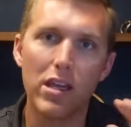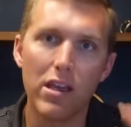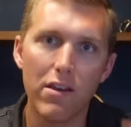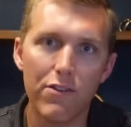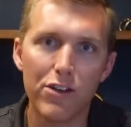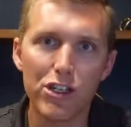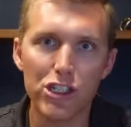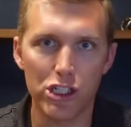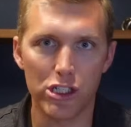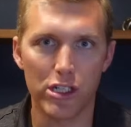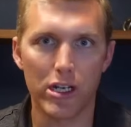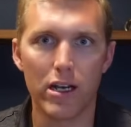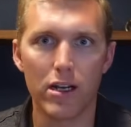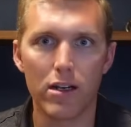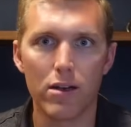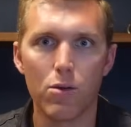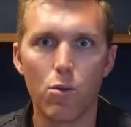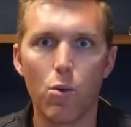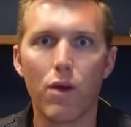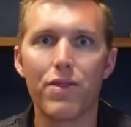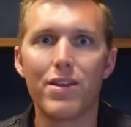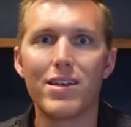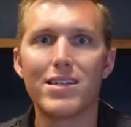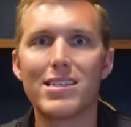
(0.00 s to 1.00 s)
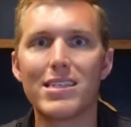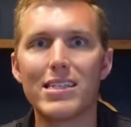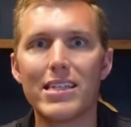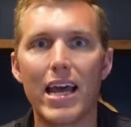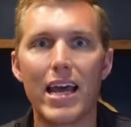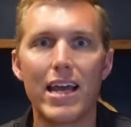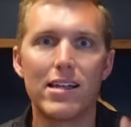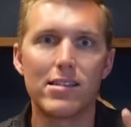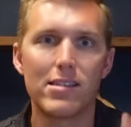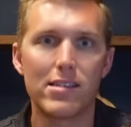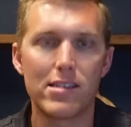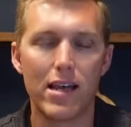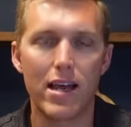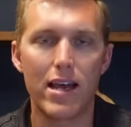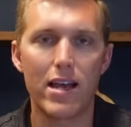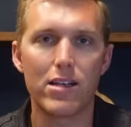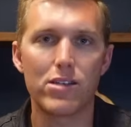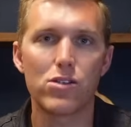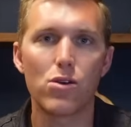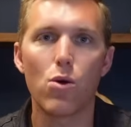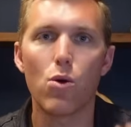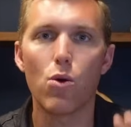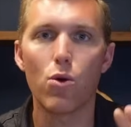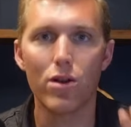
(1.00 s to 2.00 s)
give a shit what the state
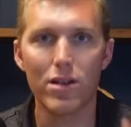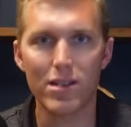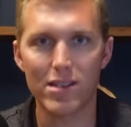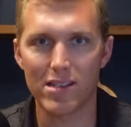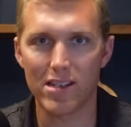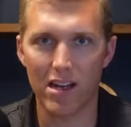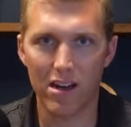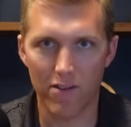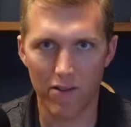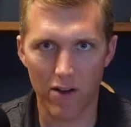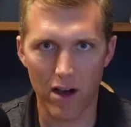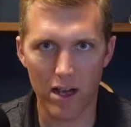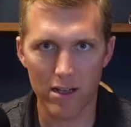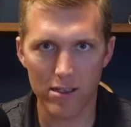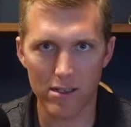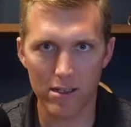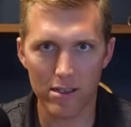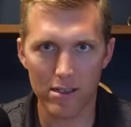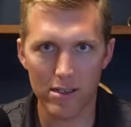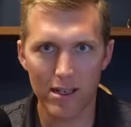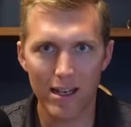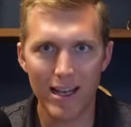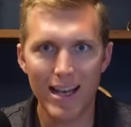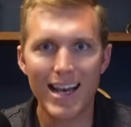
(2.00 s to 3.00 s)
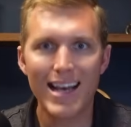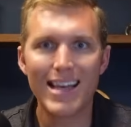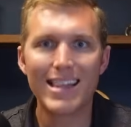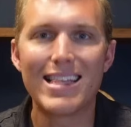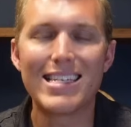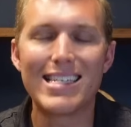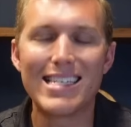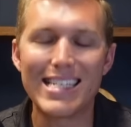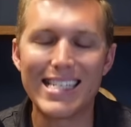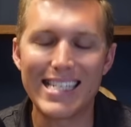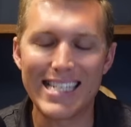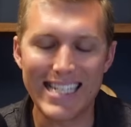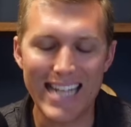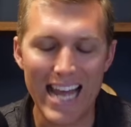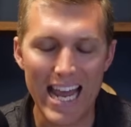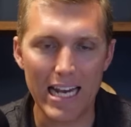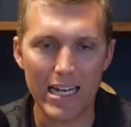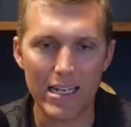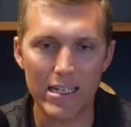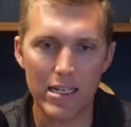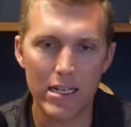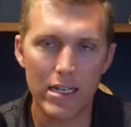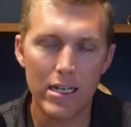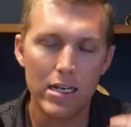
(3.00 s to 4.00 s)
says or incentivizes. The
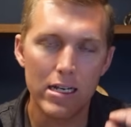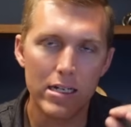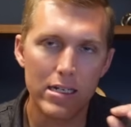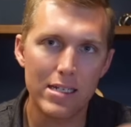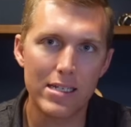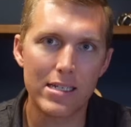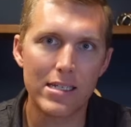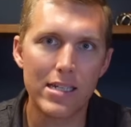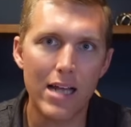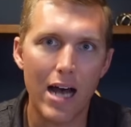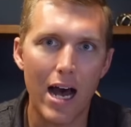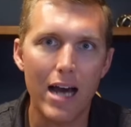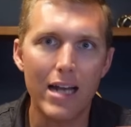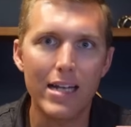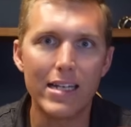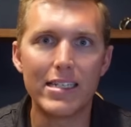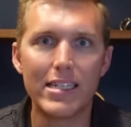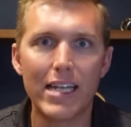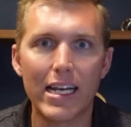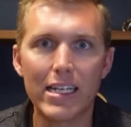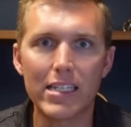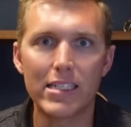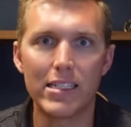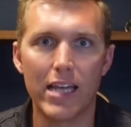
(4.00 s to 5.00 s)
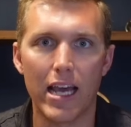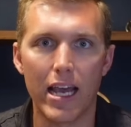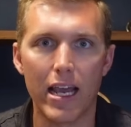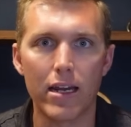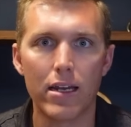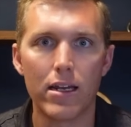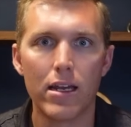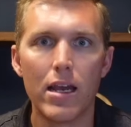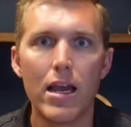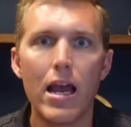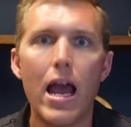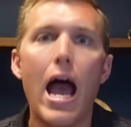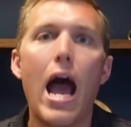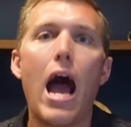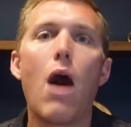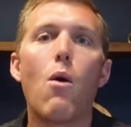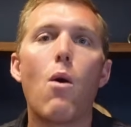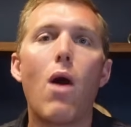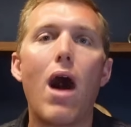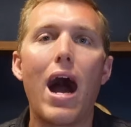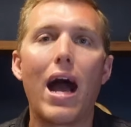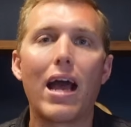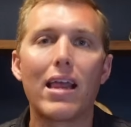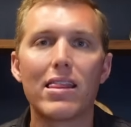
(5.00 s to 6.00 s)
state does not dictate how
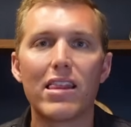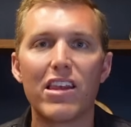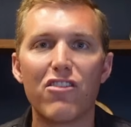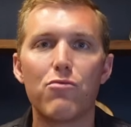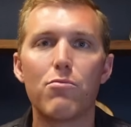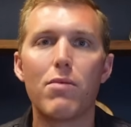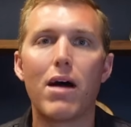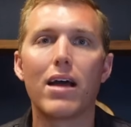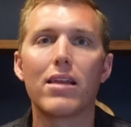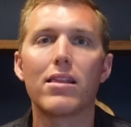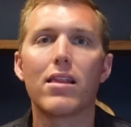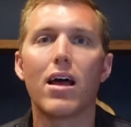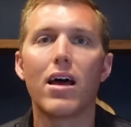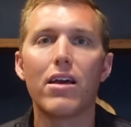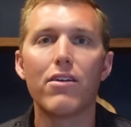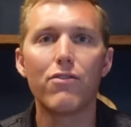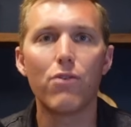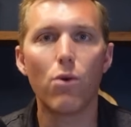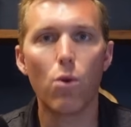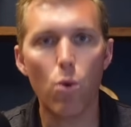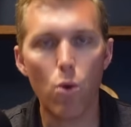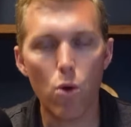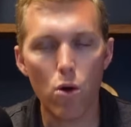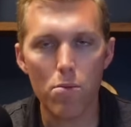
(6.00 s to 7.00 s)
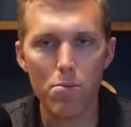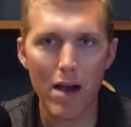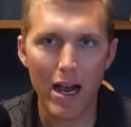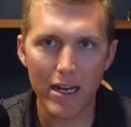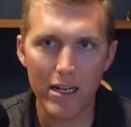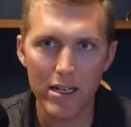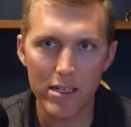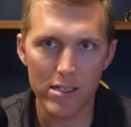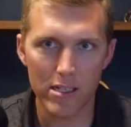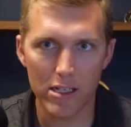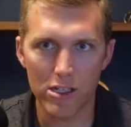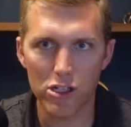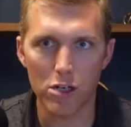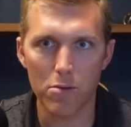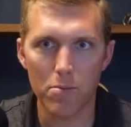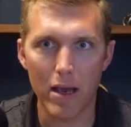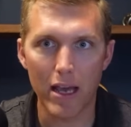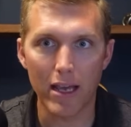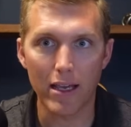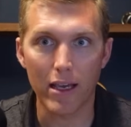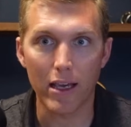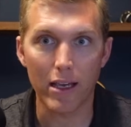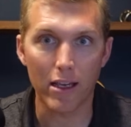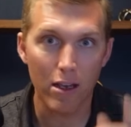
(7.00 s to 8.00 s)
I live my life or my decision
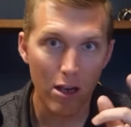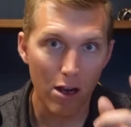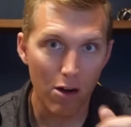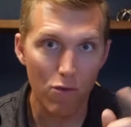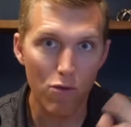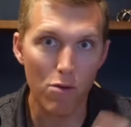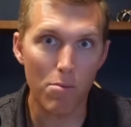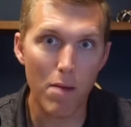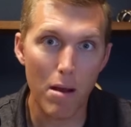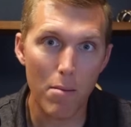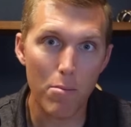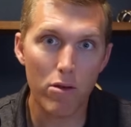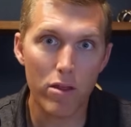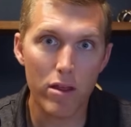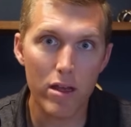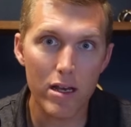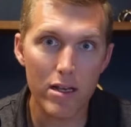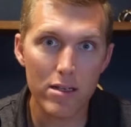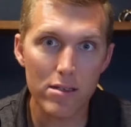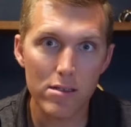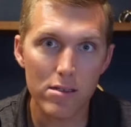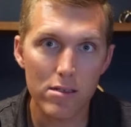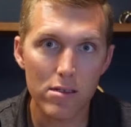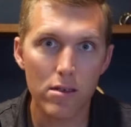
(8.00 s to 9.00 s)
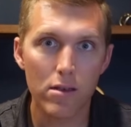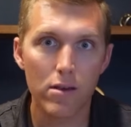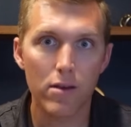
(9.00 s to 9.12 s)
making. Remember this?